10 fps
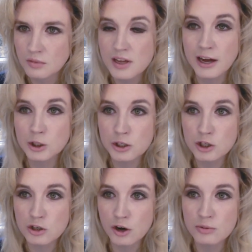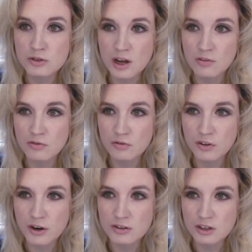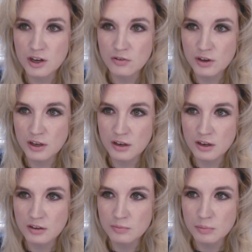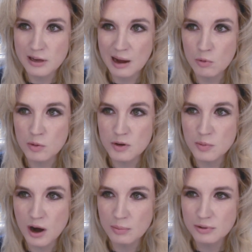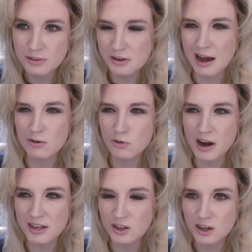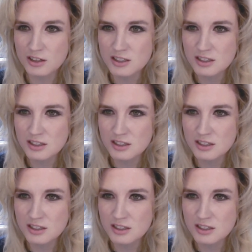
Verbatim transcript: He actually just hurt himself very significantly on Cowboy Bebop. Look how great he looks.